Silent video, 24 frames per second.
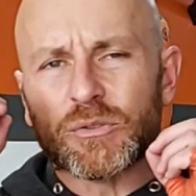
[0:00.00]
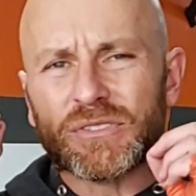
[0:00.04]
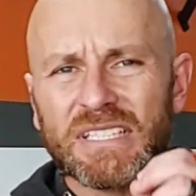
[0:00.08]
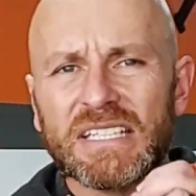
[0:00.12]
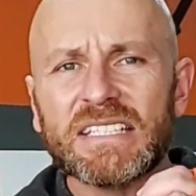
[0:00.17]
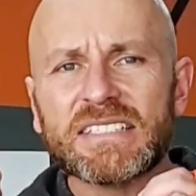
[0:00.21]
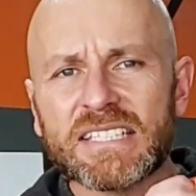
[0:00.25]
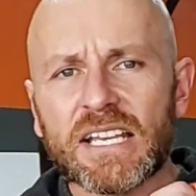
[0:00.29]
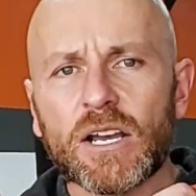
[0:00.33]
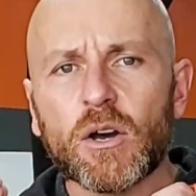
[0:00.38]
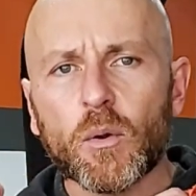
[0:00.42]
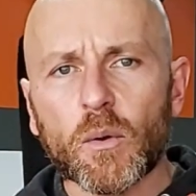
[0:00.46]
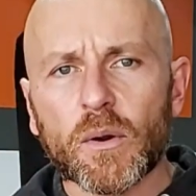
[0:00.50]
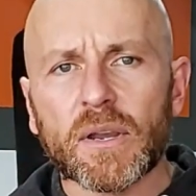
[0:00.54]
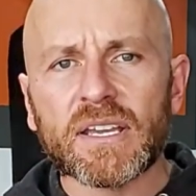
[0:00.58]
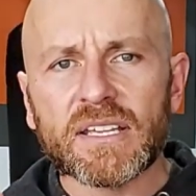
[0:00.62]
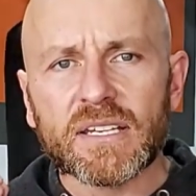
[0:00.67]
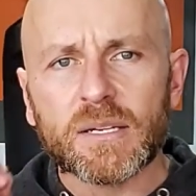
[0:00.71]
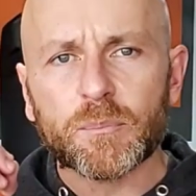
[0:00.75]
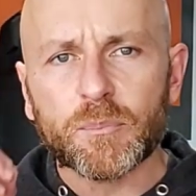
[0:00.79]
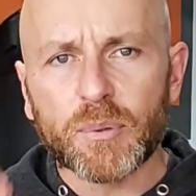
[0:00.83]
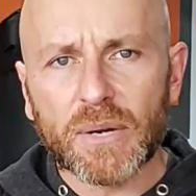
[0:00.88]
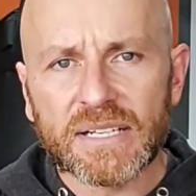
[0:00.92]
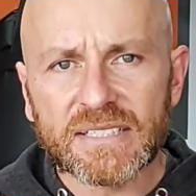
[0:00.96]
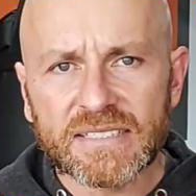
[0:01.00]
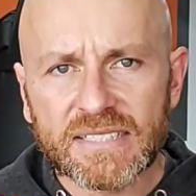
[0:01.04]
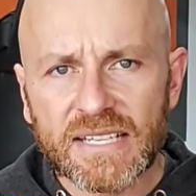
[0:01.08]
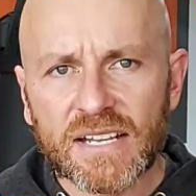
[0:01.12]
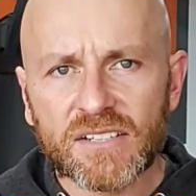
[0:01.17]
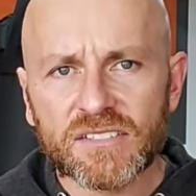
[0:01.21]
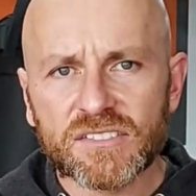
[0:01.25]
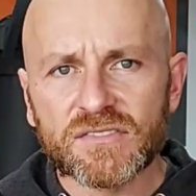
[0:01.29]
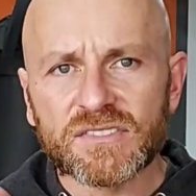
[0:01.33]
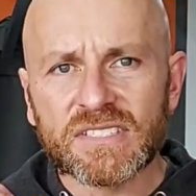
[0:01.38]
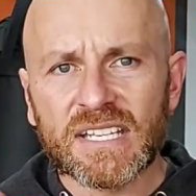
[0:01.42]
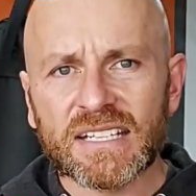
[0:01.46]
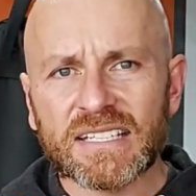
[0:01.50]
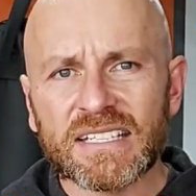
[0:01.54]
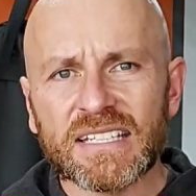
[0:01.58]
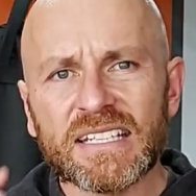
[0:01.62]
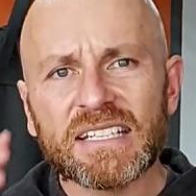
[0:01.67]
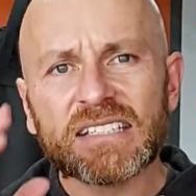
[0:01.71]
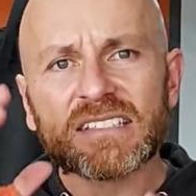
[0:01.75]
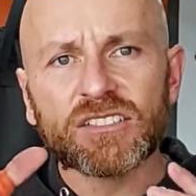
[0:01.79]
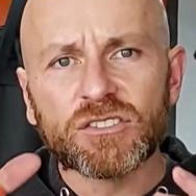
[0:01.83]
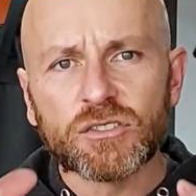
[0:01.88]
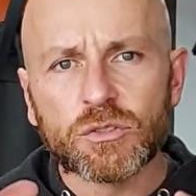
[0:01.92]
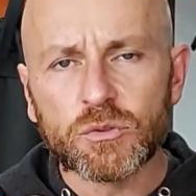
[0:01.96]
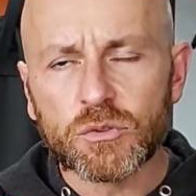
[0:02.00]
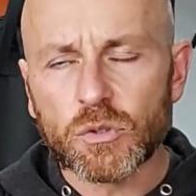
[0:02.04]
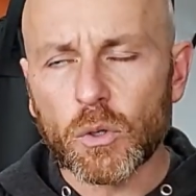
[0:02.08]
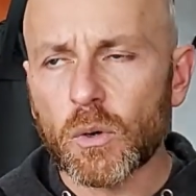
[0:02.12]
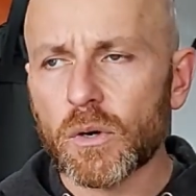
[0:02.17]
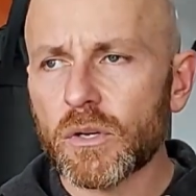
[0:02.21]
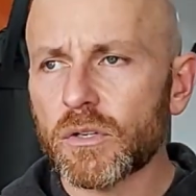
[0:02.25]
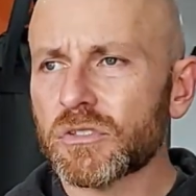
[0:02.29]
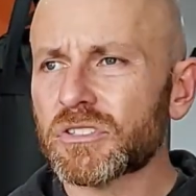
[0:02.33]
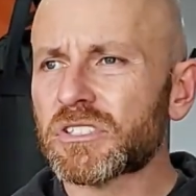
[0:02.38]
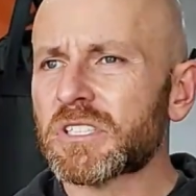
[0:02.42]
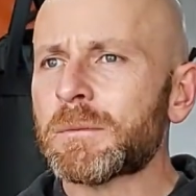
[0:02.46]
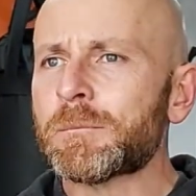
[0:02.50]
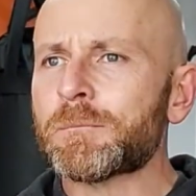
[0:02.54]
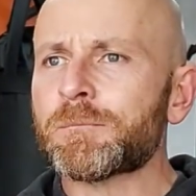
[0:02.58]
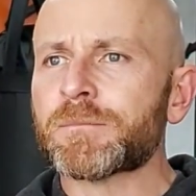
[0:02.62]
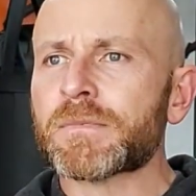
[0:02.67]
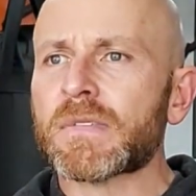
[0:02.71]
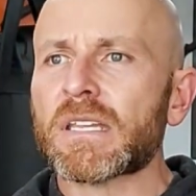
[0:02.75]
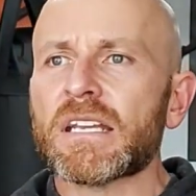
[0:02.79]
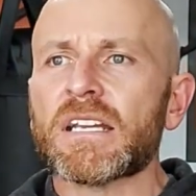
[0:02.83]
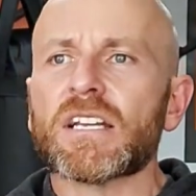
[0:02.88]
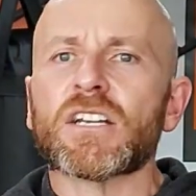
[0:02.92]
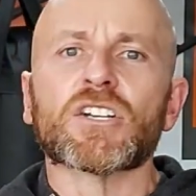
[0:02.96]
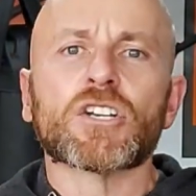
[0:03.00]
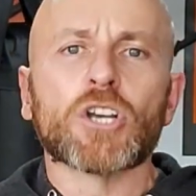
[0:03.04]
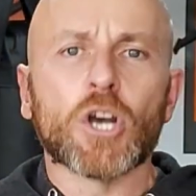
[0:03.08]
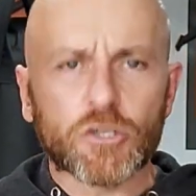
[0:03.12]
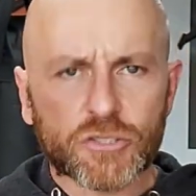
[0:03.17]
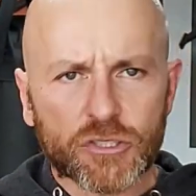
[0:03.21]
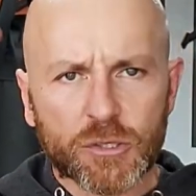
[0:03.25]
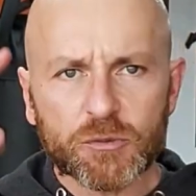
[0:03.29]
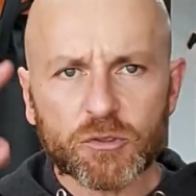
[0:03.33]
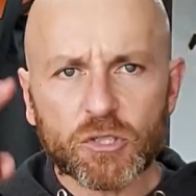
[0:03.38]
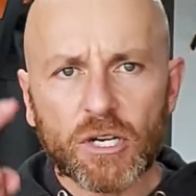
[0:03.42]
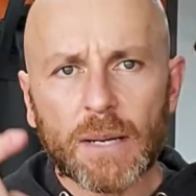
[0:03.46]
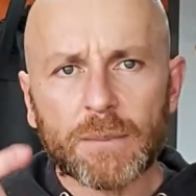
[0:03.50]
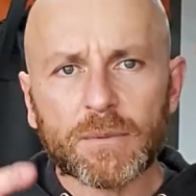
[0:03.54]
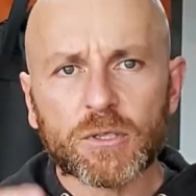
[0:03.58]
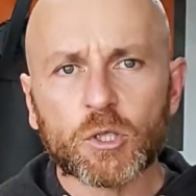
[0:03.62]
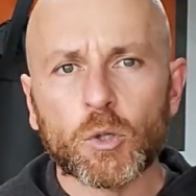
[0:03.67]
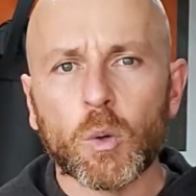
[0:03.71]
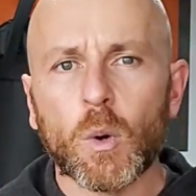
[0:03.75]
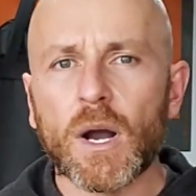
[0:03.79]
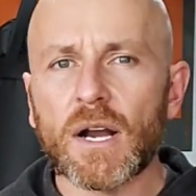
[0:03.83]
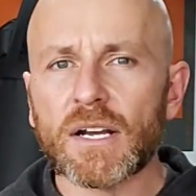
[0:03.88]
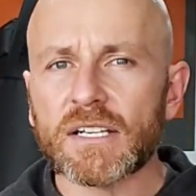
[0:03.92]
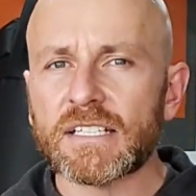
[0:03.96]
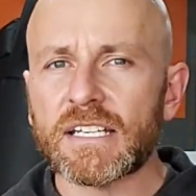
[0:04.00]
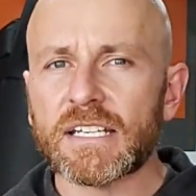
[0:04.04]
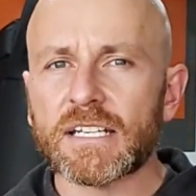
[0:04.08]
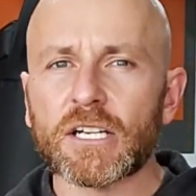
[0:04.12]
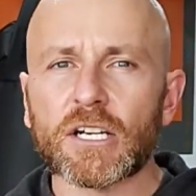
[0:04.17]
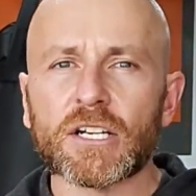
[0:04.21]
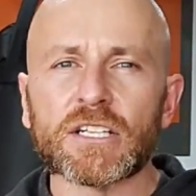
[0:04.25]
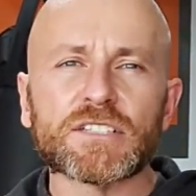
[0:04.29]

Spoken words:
detail-oriented breakdowns of techniques and tutorials, go subscribe to Kwonkicker.